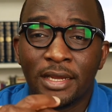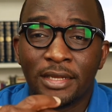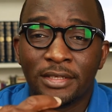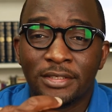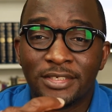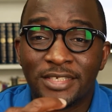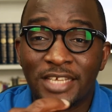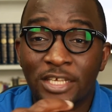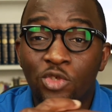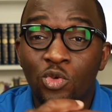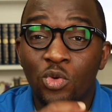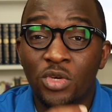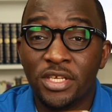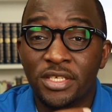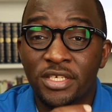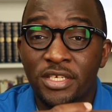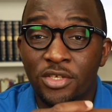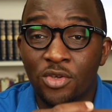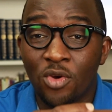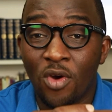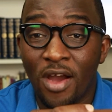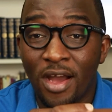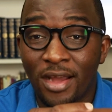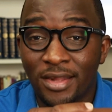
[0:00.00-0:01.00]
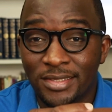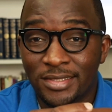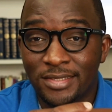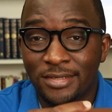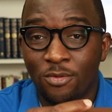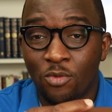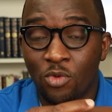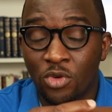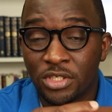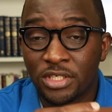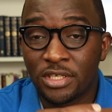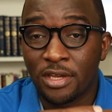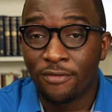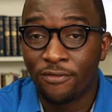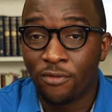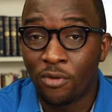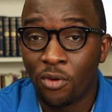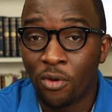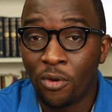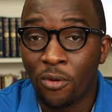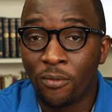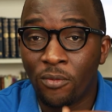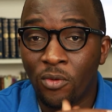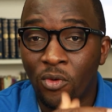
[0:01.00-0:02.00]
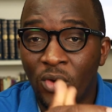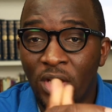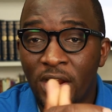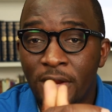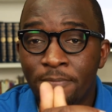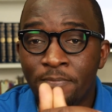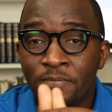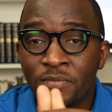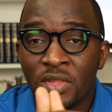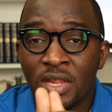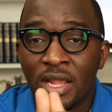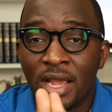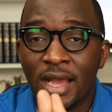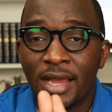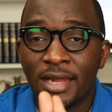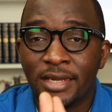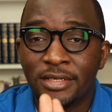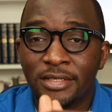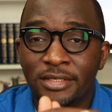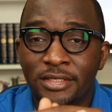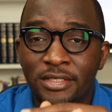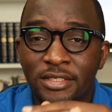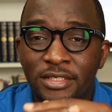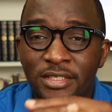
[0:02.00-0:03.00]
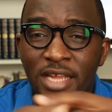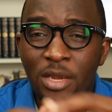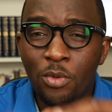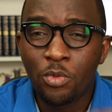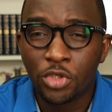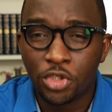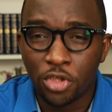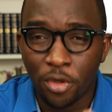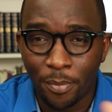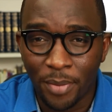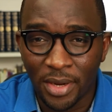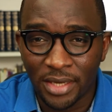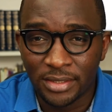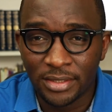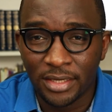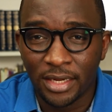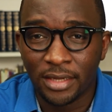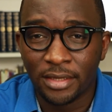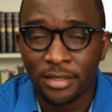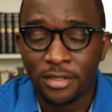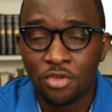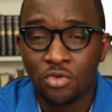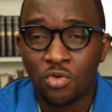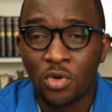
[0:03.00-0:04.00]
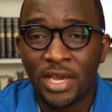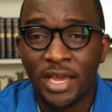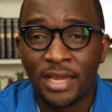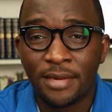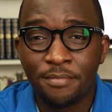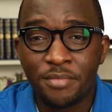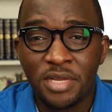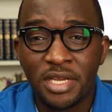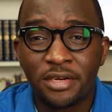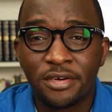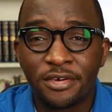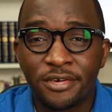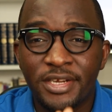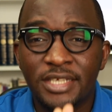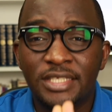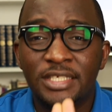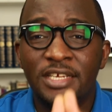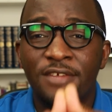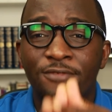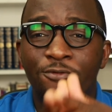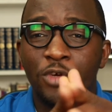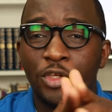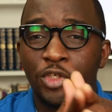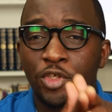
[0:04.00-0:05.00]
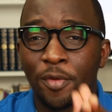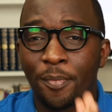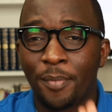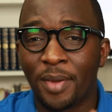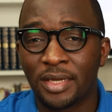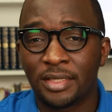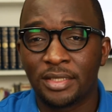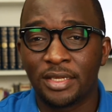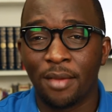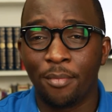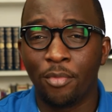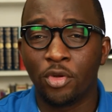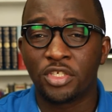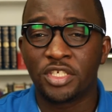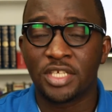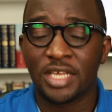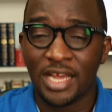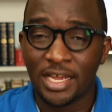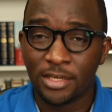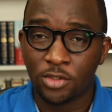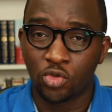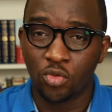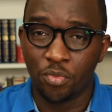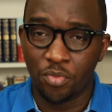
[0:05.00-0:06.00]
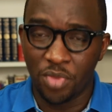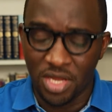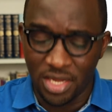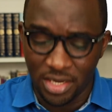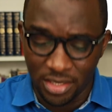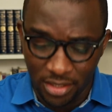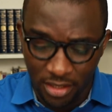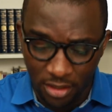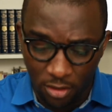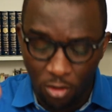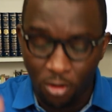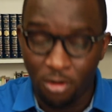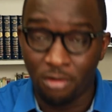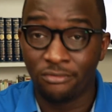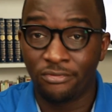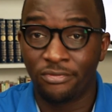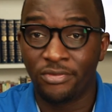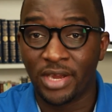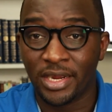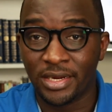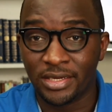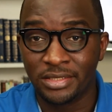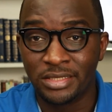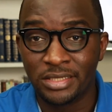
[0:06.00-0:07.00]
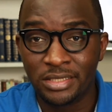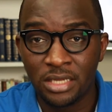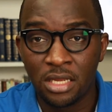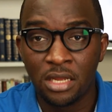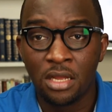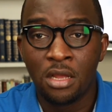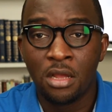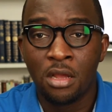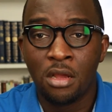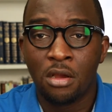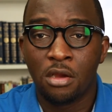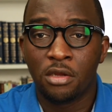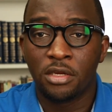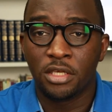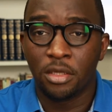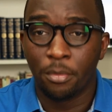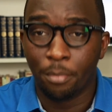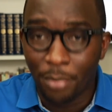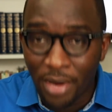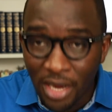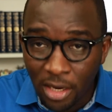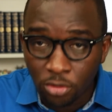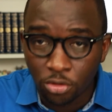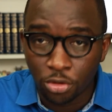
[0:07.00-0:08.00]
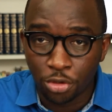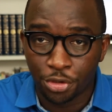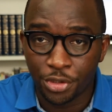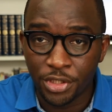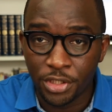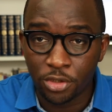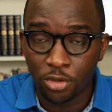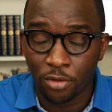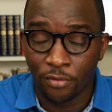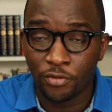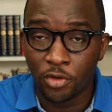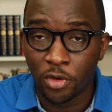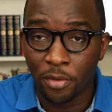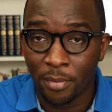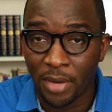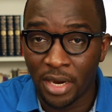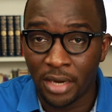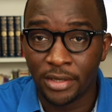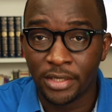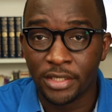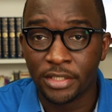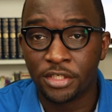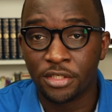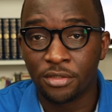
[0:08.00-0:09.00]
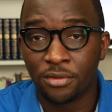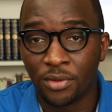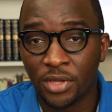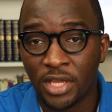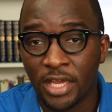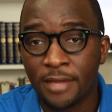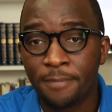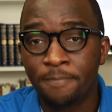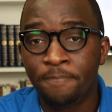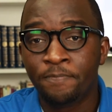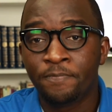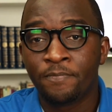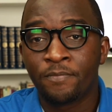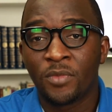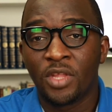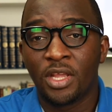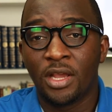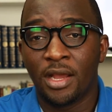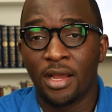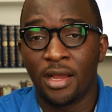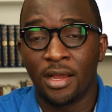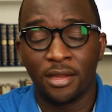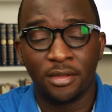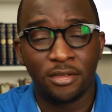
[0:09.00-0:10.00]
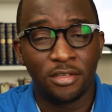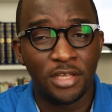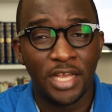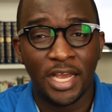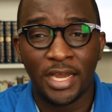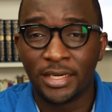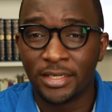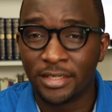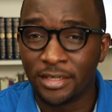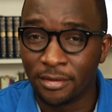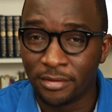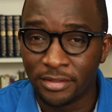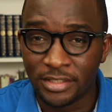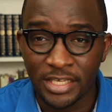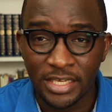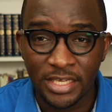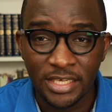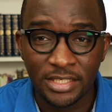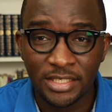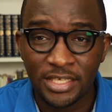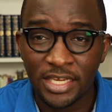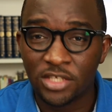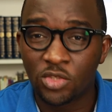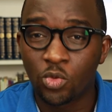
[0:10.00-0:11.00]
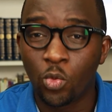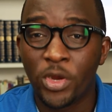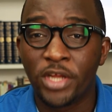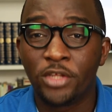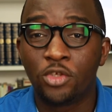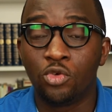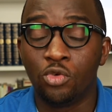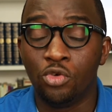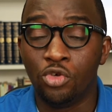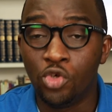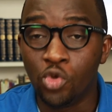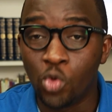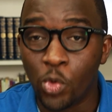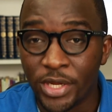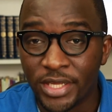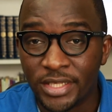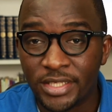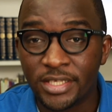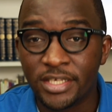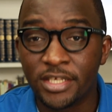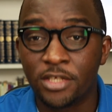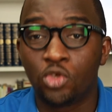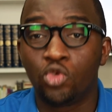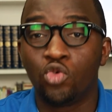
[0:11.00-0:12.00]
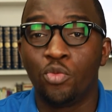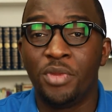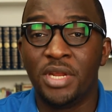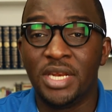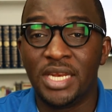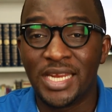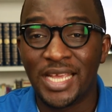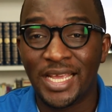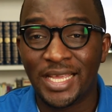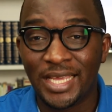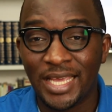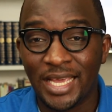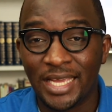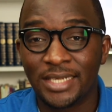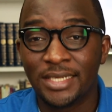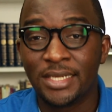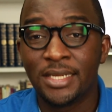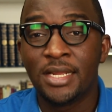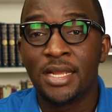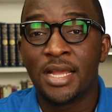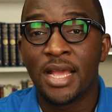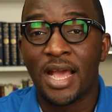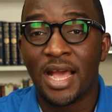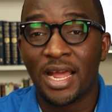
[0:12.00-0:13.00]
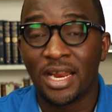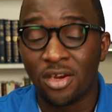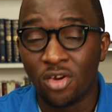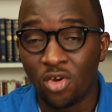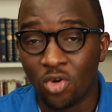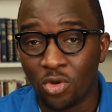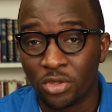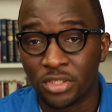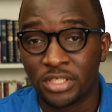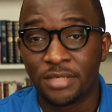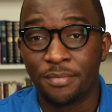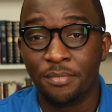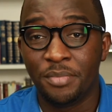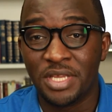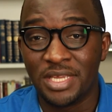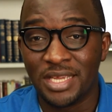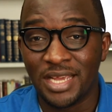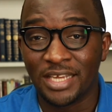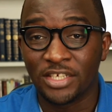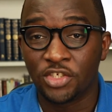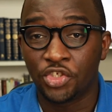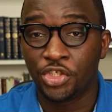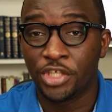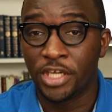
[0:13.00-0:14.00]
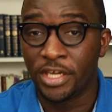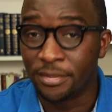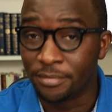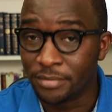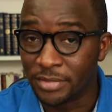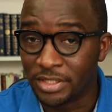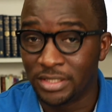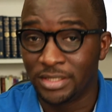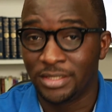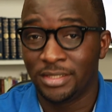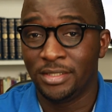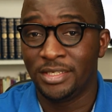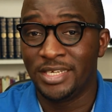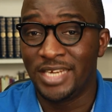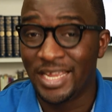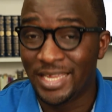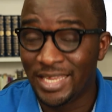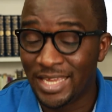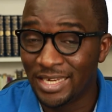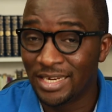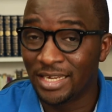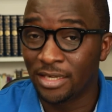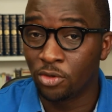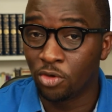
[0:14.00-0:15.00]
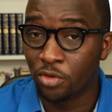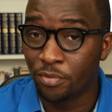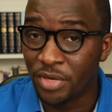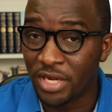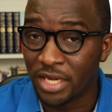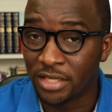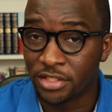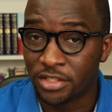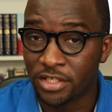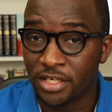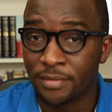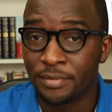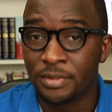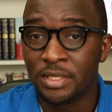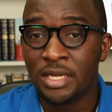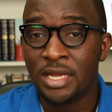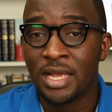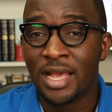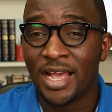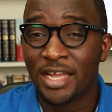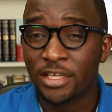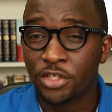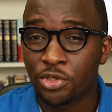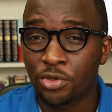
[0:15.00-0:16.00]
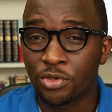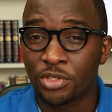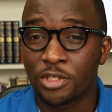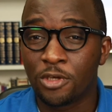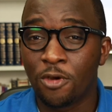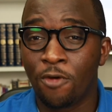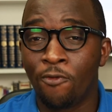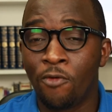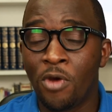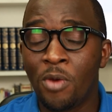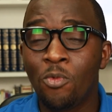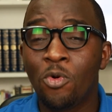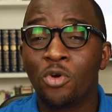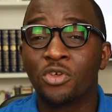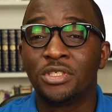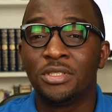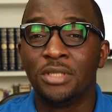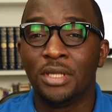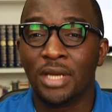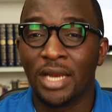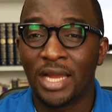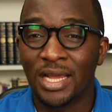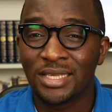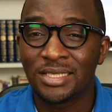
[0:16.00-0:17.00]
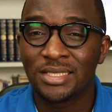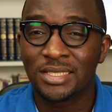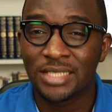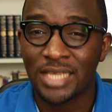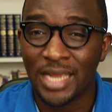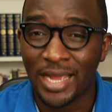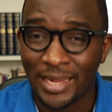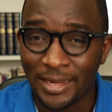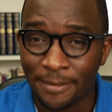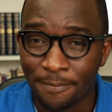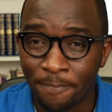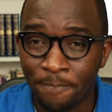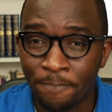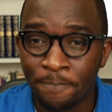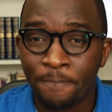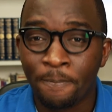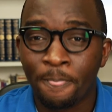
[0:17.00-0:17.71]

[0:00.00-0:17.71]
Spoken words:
settle it in your heart once and for all right? And stay with your partner. You can be creative with your partner, but it has to be in the confines, in the boundaries of your marriage, okay? The easiest way to do it is to be naked and not be ashamed. Naked and not be ashamed. Ask yourself, when was the last time